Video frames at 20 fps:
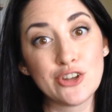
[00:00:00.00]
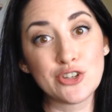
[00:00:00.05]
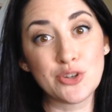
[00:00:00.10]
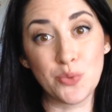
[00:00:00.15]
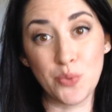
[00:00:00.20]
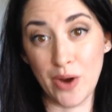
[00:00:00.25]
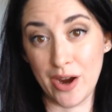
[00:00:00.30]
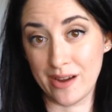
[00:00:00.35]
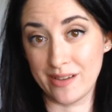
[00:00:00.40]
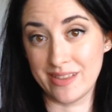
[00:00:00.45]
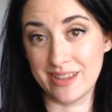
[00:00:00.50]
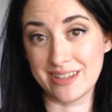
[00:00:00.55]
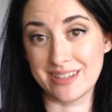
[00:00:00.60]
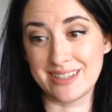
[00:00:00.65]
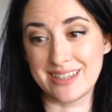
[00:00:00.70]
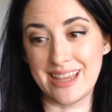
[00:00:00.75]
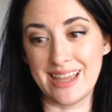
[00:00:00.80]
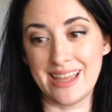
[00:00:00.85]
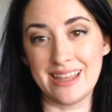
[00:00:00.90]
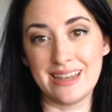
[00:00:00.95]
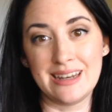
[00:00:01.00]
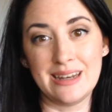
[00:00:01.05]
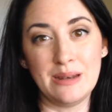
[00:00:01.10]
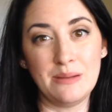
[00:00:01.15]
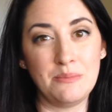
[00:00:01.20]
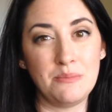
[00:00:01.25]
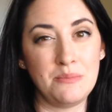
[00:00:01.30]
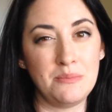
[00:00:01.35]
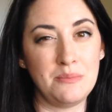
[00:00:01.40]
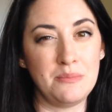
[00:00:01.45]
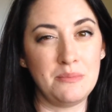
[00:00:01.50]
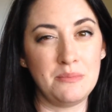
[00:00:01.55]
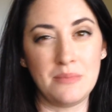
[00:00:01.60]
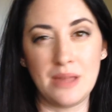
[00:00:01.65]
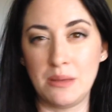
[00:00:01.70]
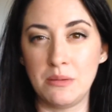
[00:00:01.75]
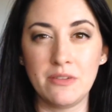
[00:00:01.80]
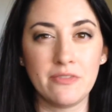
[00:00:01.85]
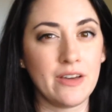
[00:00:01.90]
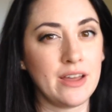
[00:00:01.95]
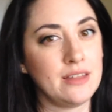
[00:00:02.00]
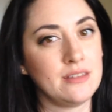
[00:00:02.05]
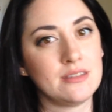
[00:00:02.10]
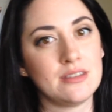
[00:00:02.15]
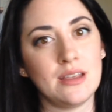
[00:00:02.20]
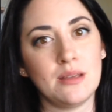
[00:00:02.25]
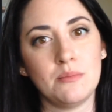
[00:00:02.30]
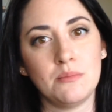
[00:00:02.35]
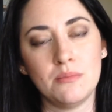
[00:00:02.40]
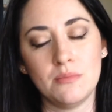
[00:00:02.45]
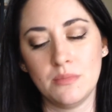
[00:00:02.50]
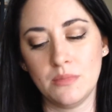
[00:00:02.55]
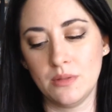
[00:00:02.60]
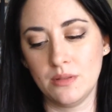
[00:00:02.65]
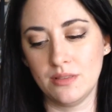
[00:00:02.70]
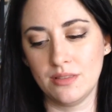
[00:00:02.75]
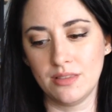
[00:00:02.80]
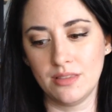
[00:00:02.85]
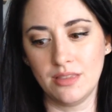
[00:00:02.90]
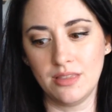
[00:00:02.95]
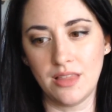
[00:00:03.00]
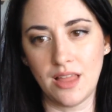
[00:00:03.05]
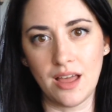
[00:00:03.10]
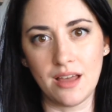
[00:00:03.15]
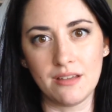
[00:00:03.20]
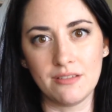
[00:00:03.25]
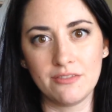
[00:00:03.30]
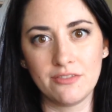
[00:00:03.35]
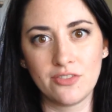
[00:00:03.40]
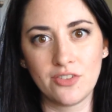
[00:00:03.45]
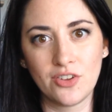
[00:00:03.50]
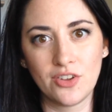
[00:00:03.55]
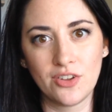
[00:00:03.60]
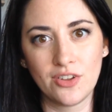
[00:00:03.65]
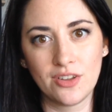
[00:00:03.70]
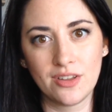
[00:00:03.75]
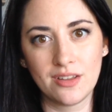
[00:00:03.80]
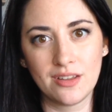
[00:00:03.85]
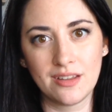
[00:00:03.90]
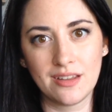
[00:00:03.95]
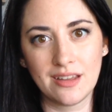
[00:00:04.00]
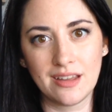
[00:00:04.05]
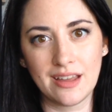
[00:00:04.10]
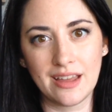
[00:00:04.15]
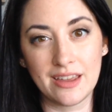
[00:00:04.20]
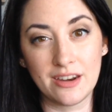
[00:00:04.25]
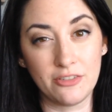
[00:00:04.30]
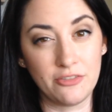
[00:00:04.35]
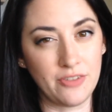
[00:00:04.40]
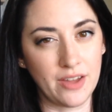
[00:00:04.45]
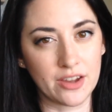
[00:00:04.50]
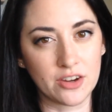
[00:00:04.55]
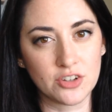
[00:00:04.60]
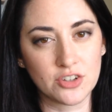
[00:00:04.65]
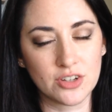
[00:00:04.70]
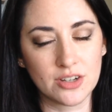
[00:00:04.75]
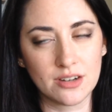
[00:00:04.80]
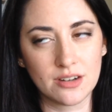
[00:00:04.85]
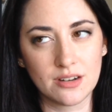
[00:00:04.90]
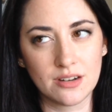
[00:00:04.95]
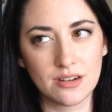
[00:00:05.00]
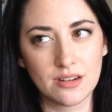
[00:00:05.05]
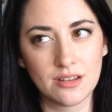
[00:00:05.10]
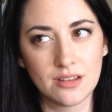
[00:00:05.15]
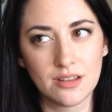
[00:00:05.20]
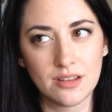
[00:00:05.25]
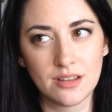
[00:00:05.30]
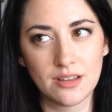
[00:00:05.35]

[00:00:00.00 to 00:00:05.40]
to wear this and maybe find some love and affection,